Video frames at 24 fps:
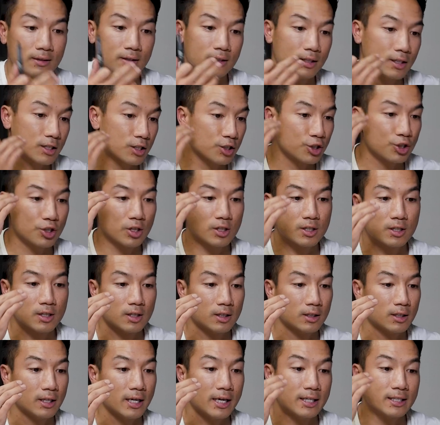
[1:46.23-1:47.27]
it's just
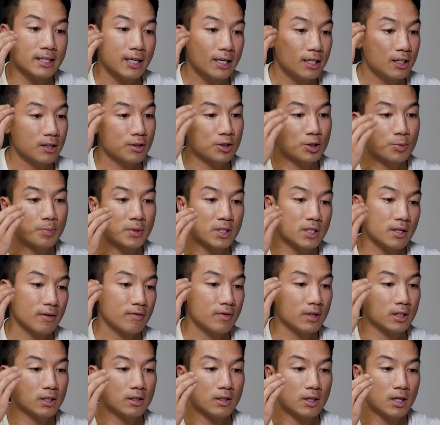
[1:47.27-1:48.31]
it's hitting a
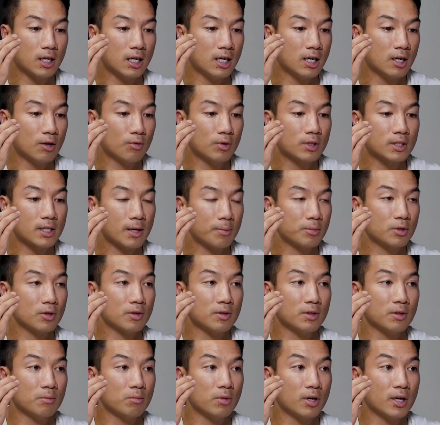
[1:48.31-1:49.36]
specific uh, receptor
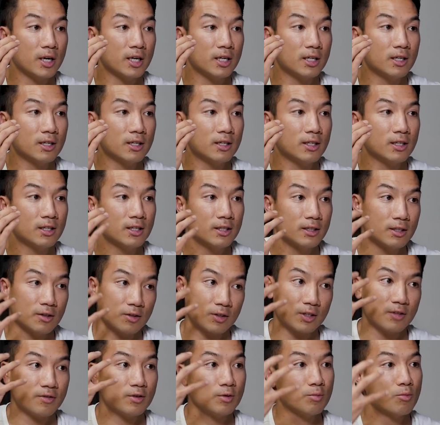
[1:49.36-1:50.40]
in the brain that will
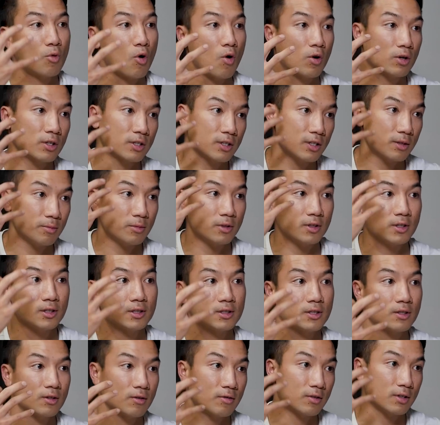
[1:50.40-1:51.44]
give you more
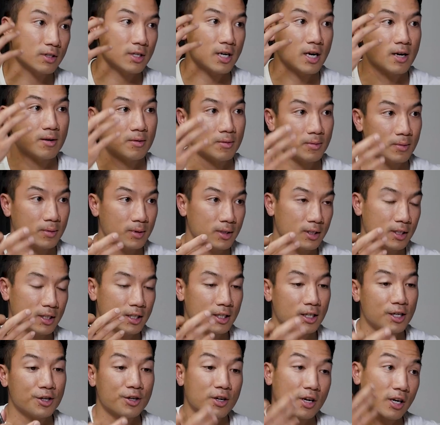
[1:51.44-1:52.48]
stimulants over time.
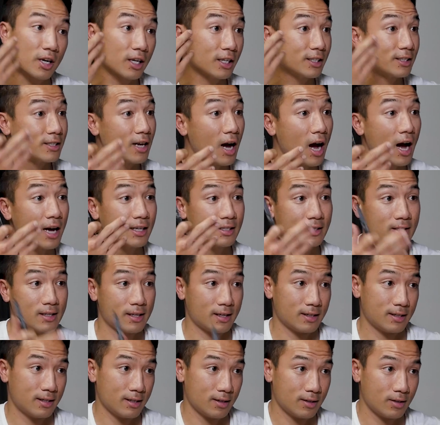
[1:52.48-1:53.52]
Right. You can exhaust
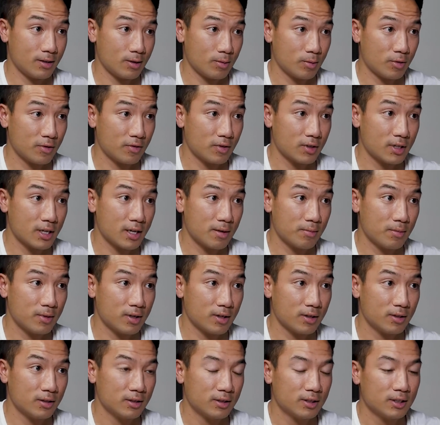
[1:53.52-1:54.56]
that system over time,
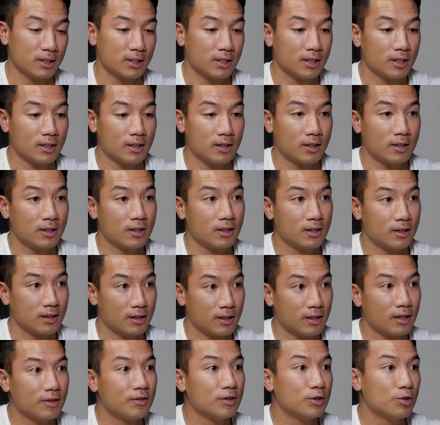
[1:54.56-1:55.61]
though. If you do too
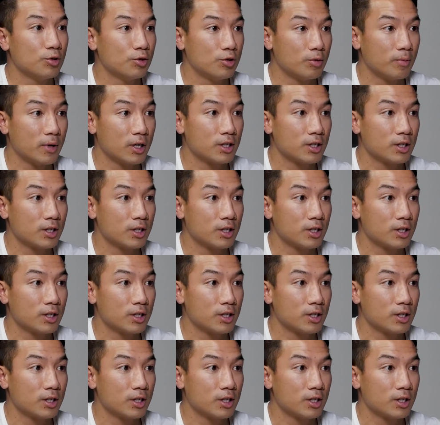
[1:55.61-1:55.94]
much. If you do too